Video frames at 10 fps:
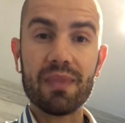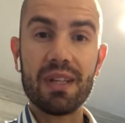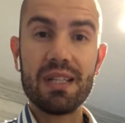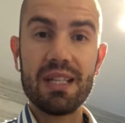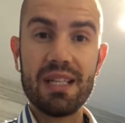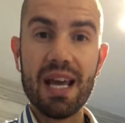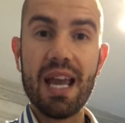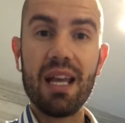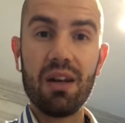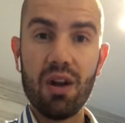
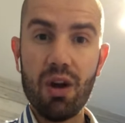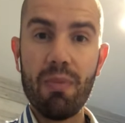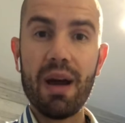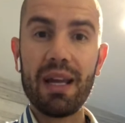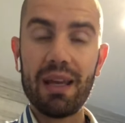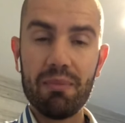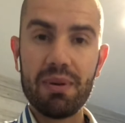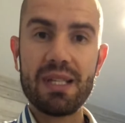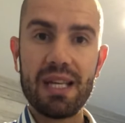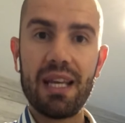Today, lower back in
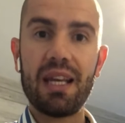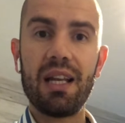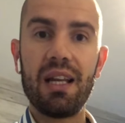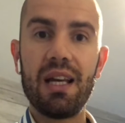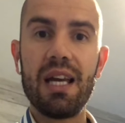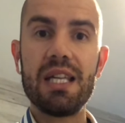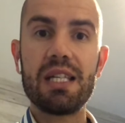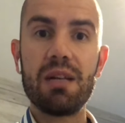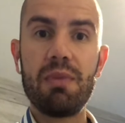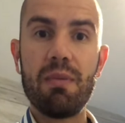particular is
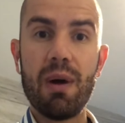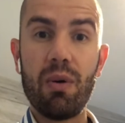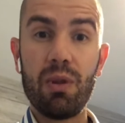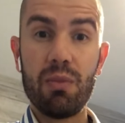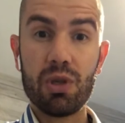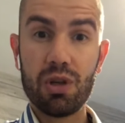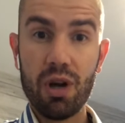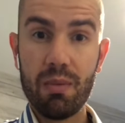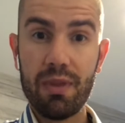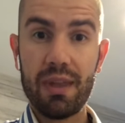going to be about one of the most
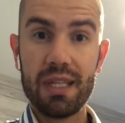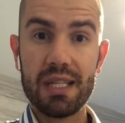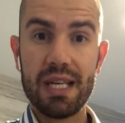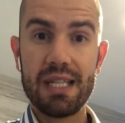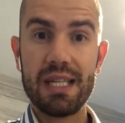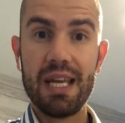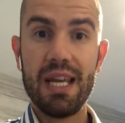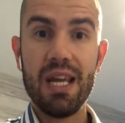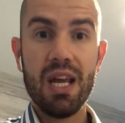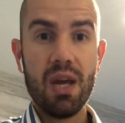common things I see,
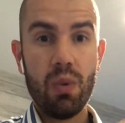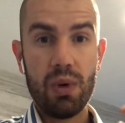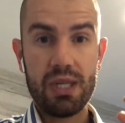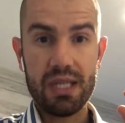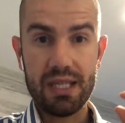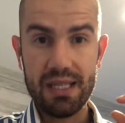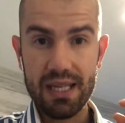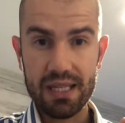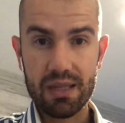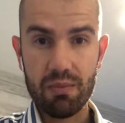which is
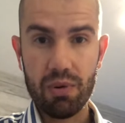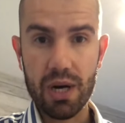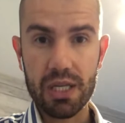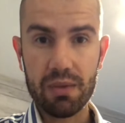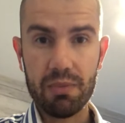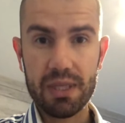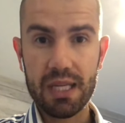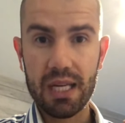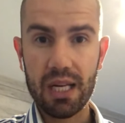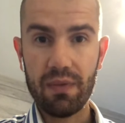disc compression,
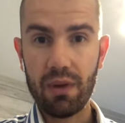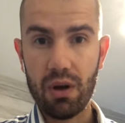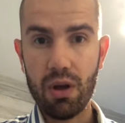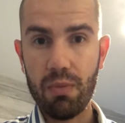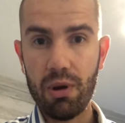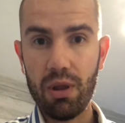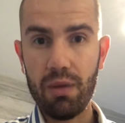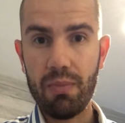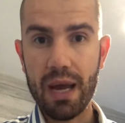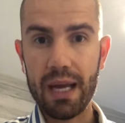particularly on the lower part of the
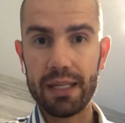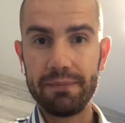back.